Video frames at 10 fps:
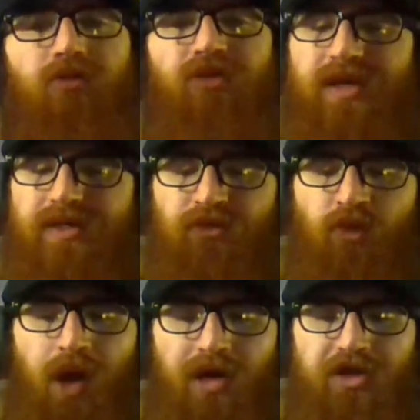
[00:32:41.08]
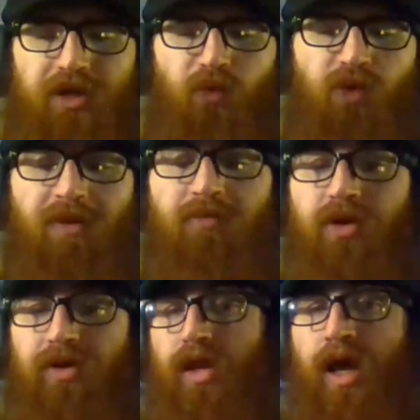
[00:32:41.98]
Thanks for watching. Remember
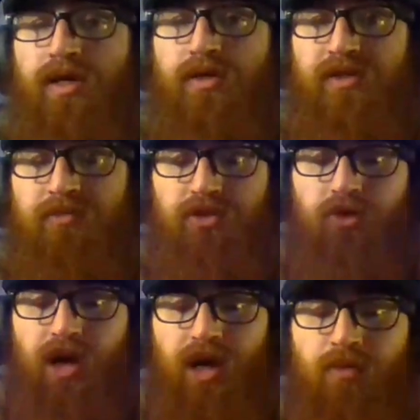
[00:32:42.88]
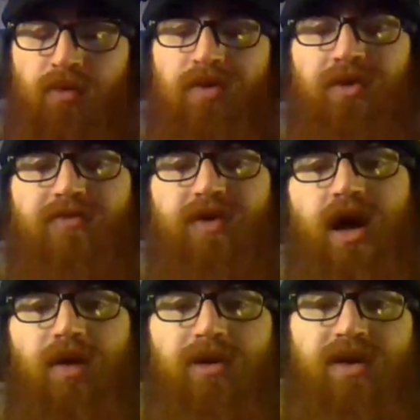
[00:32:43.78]
to like, subscribe, and leave a
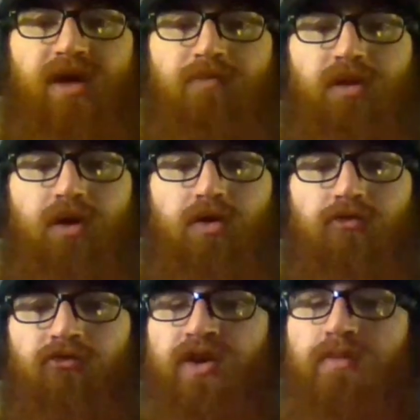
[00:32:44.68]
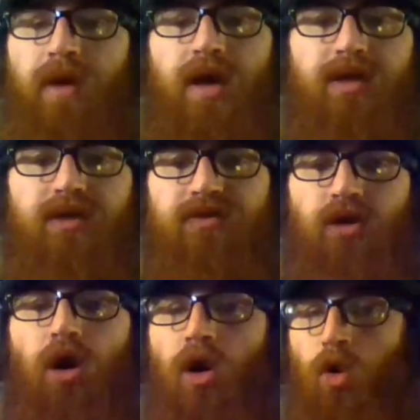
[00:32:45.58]
comment down below. Feedback is
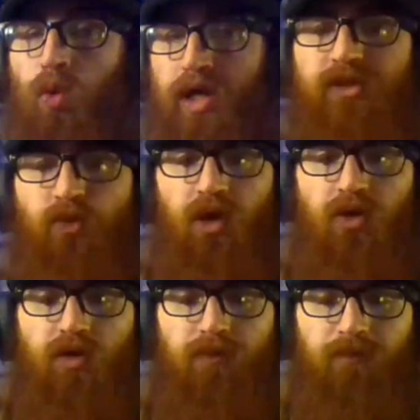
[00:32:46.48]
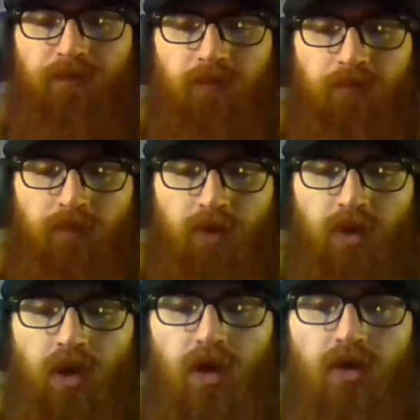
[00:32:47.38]
always welcome.
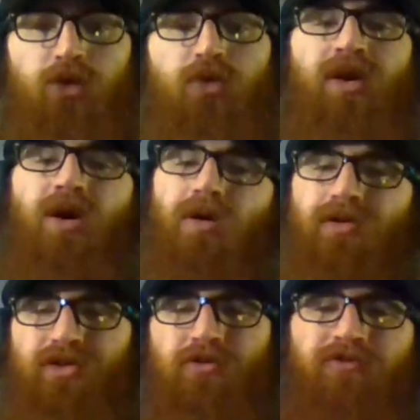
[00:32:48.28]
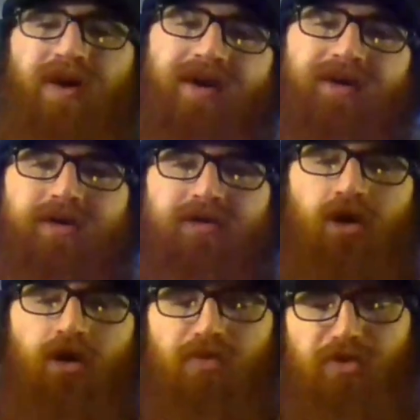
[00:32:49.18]
You can also find us
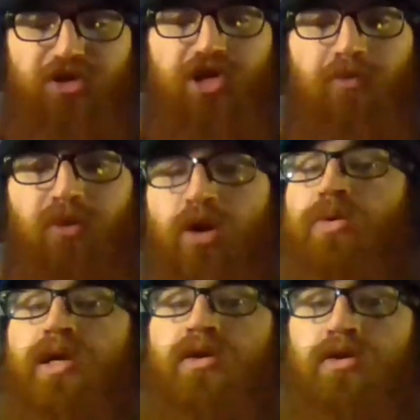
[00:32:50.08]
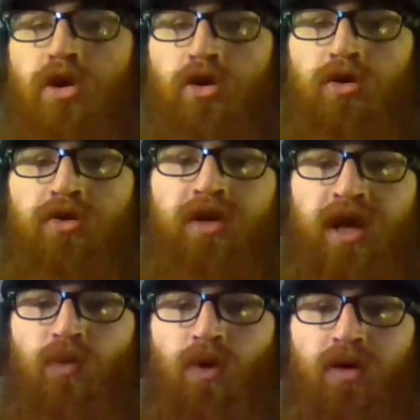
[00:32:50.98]
on the Jabroni Nerd
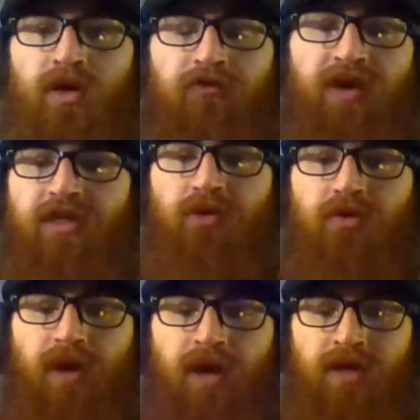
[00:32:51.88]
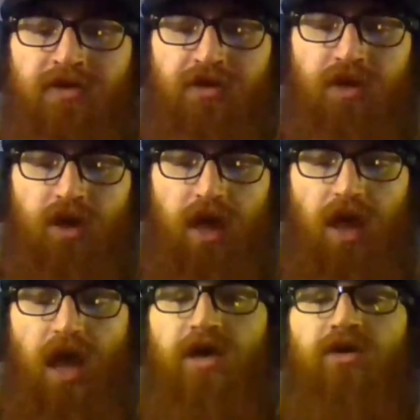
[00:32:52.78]
Network Facebook page
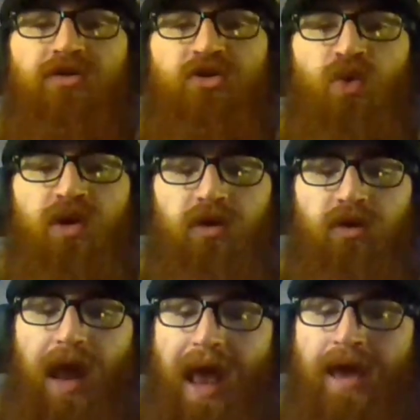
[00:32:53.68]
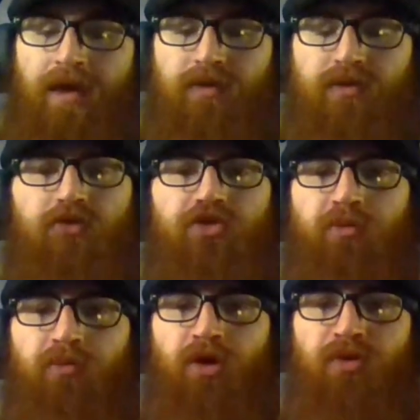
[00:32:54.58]
and on Twitter at
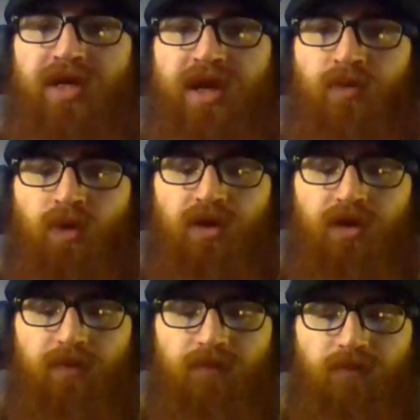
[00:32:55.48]
Jabroni Network.